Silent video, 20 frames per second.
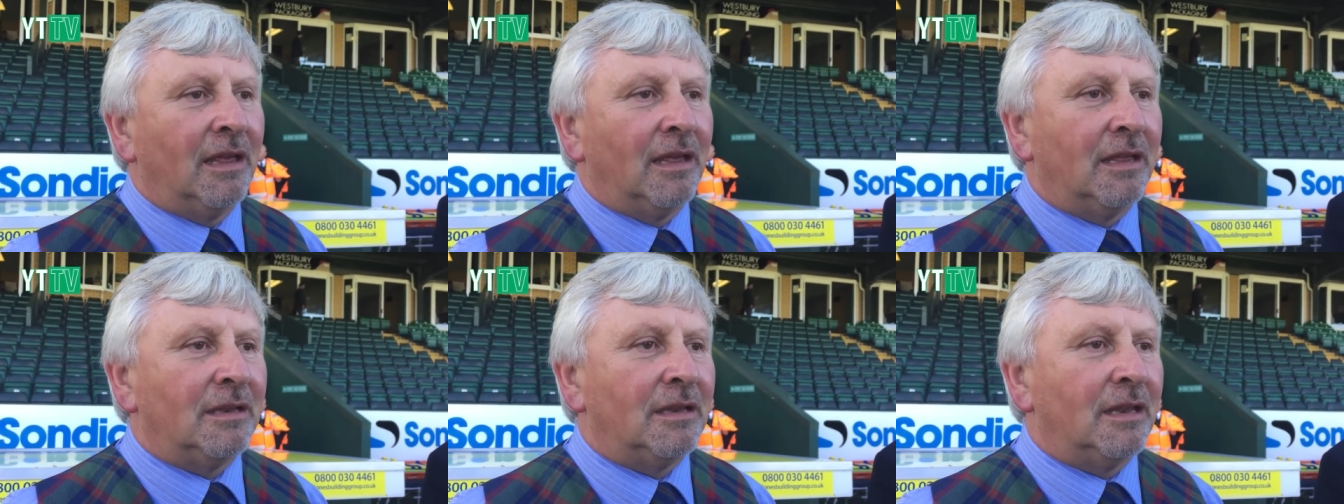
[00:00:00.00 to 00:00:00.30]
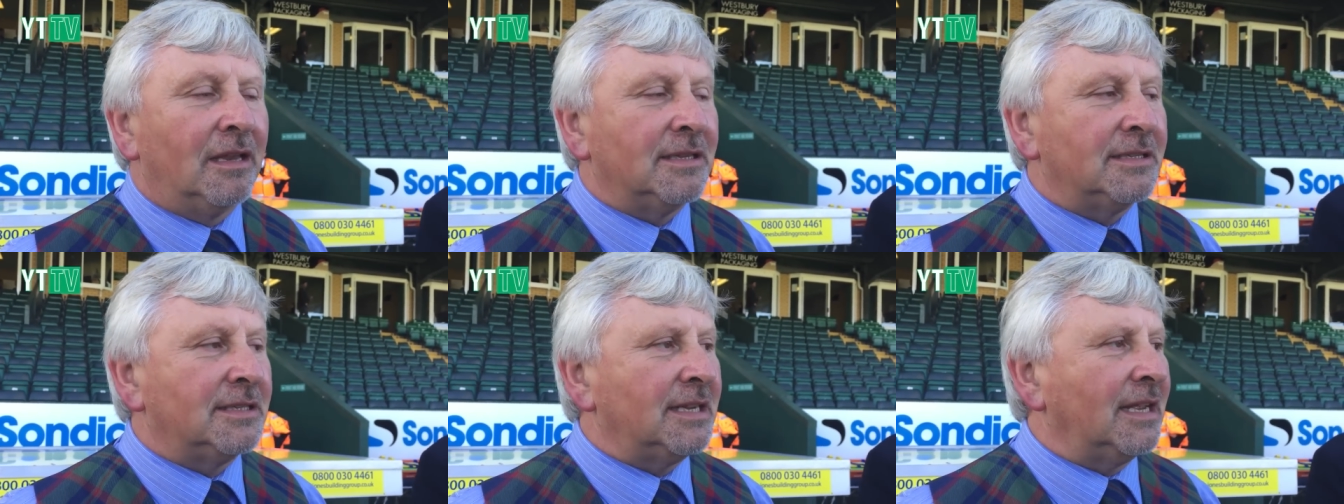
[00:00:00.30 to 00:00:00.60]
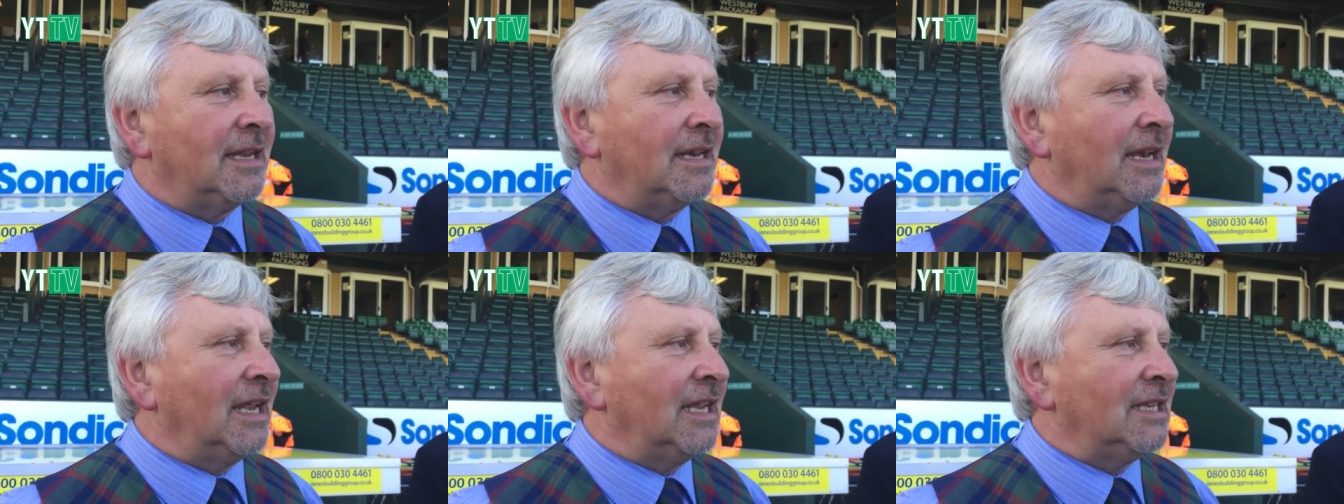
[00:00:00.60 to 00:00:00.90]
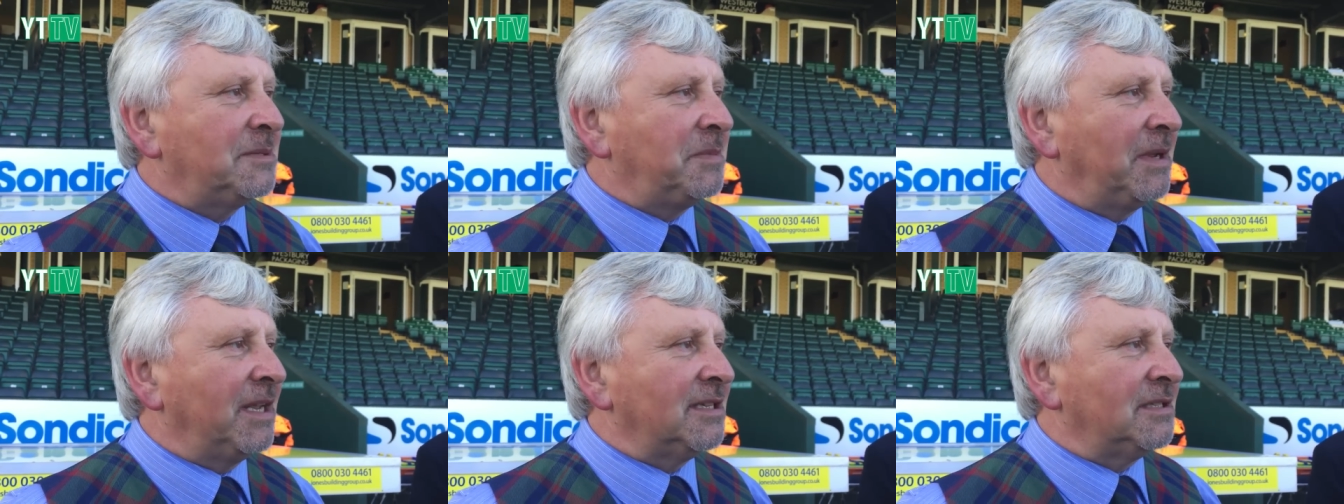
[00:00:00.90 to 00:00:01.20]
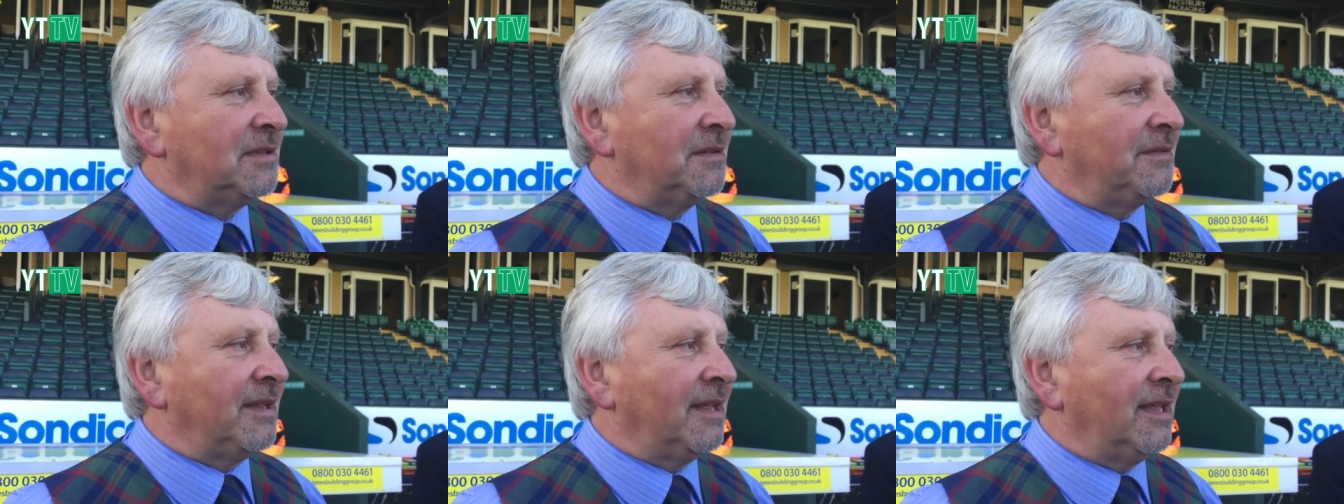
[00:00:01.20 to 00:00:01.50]
in, in certain
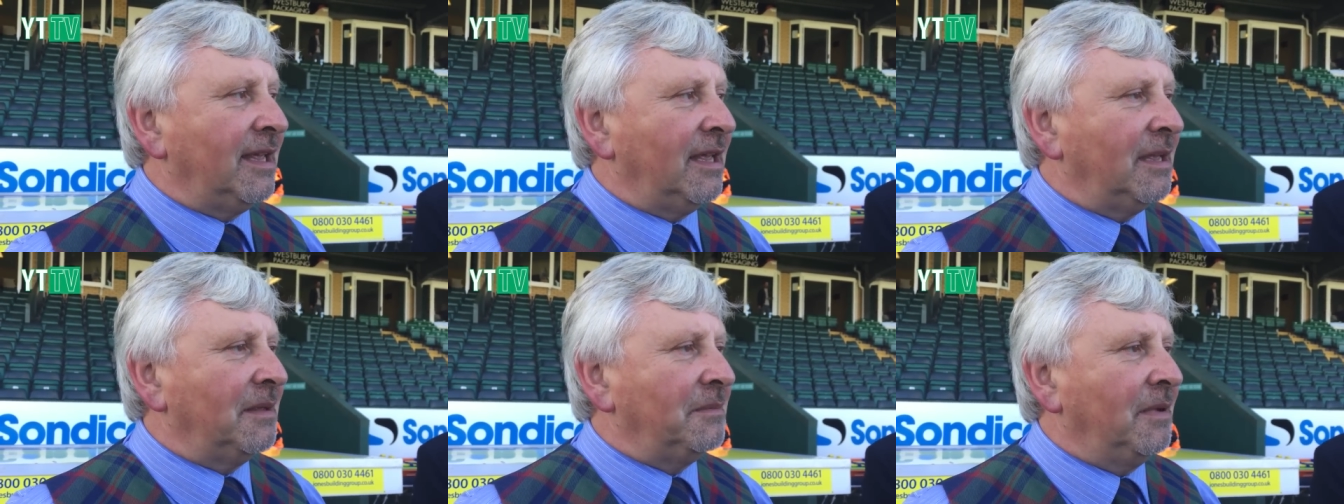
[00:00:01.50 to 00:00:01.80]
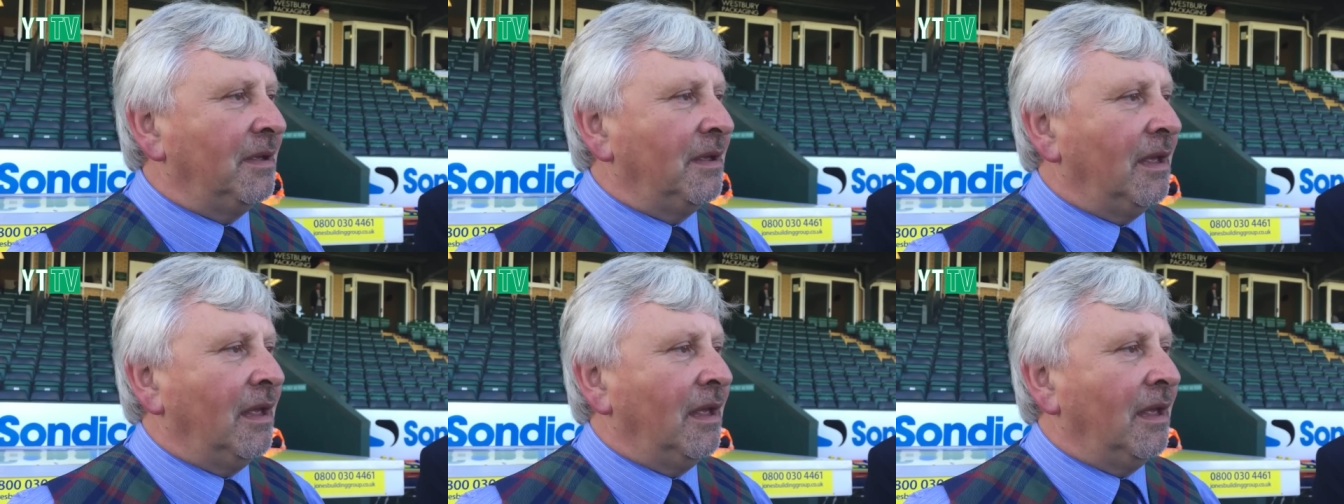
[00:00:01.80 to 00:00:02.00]
aspects of the game.